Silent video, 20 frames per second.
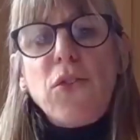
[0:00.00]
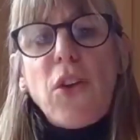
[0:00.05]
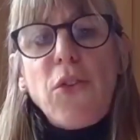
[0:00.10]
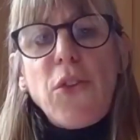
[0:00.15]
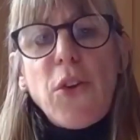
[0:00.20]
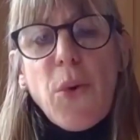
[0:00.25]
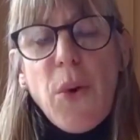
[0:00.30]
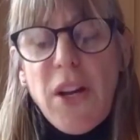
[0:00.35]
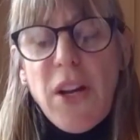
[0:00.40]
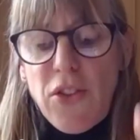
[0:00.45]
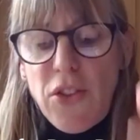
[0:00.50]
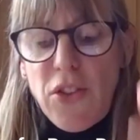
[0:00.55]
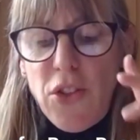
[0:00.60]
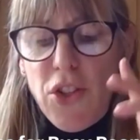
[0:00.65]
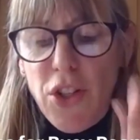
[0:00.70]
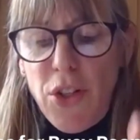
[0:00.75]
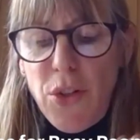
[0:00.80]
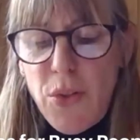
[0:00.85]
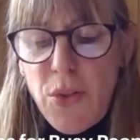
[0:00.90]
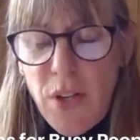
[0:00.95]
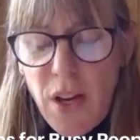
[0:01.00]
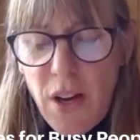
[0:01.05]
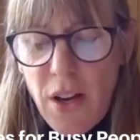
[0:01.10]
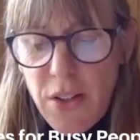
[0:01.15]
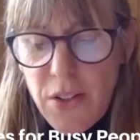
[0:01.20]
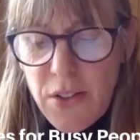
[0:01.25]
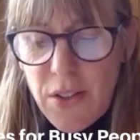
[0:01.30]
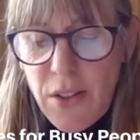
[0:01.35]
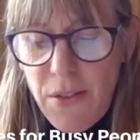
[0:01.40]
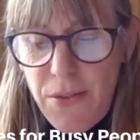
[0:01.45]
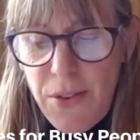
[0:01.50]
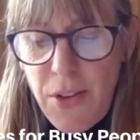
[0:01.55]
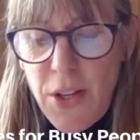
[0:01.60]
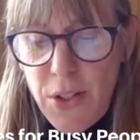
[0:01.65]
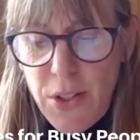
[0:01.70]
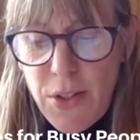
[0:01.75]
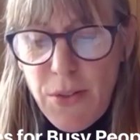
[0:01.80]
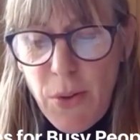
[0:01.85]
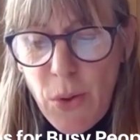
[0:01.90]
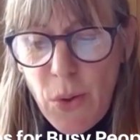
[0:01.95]
the questions you'd ask
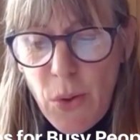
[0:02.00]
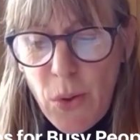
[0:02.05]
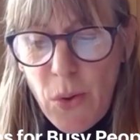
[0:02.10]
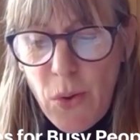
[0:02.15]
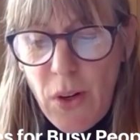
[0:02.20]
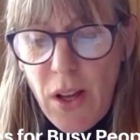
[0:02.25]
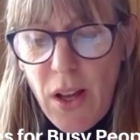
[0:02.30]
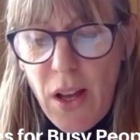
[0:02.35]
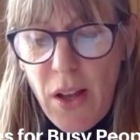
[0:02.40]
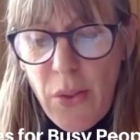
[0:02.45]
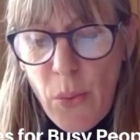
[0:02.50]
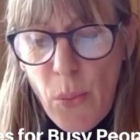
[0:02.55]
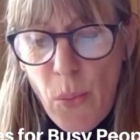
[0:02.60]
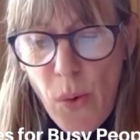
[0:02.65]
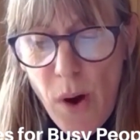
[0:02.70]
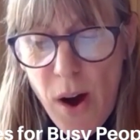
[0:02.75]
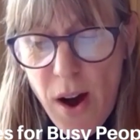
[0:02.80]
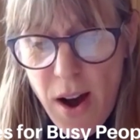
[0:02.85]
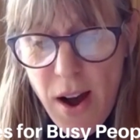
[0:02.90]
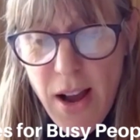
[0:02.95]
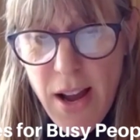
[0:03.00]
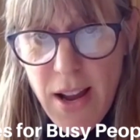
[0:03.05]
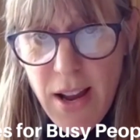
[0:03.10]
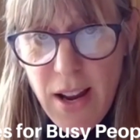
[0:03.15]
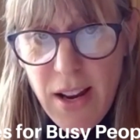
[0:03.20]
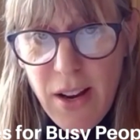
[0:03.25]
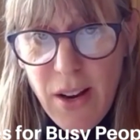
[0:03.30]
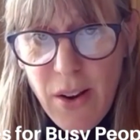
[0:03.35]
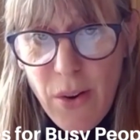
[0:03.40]
first of all are the why.